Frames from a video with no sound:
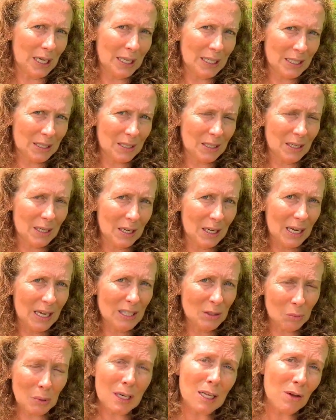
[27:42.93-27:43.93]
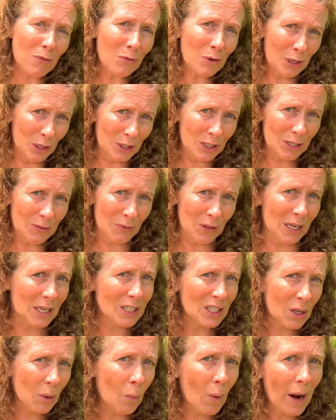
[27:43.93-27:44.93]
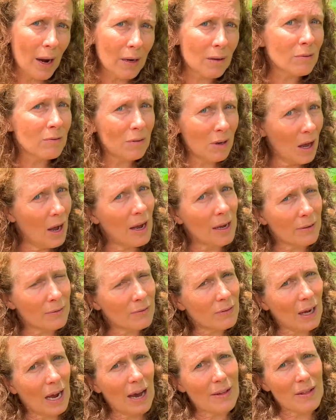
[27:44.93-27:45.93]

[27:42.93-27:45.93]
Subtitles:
It's really a philosophy. It's a way of life.